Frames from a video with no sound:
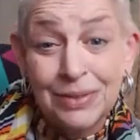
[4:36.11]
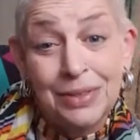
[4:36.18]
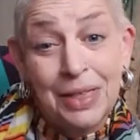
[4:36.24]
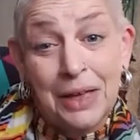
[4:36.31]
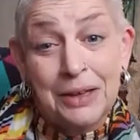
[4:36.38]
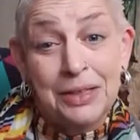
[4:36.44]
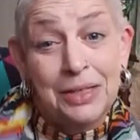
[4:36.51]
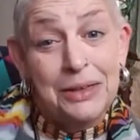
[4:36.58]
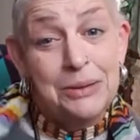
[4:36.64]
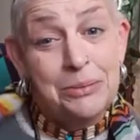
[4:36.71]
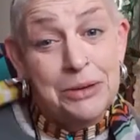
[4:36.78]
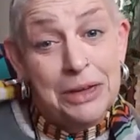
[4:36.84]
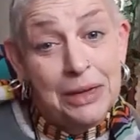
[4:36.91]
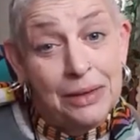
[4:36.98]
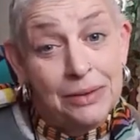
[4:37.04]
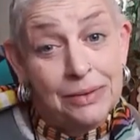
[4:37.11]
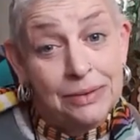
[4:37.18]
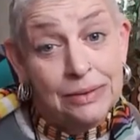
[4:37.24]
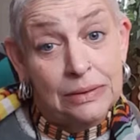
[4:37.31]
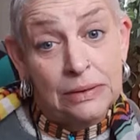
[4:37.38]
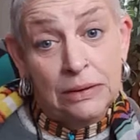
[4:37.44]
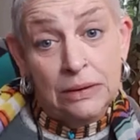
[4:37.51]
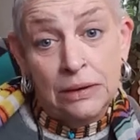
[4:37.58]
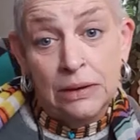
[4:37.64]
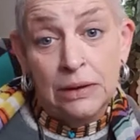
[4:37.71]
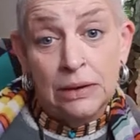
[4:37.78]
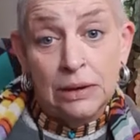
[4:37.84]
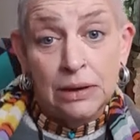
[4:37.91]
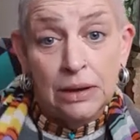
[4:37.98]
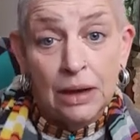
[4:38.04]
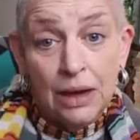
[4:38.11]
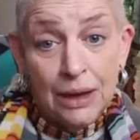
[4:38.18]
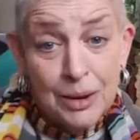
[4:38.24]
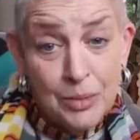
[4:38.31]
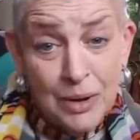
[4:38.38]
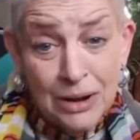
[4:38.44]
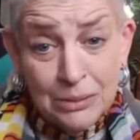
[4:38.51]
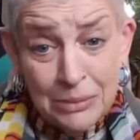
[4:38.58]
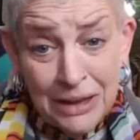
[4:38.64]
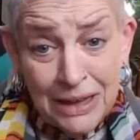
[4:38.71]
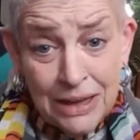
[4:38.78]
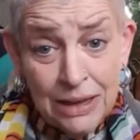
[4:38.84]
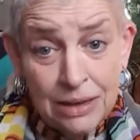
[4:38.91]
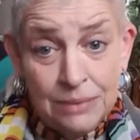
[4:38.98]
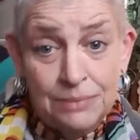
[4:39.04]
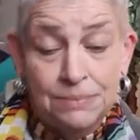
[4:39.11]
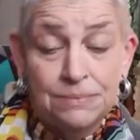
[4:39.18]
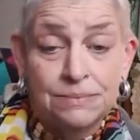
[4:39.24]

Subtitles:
luckily, because I want to buy it.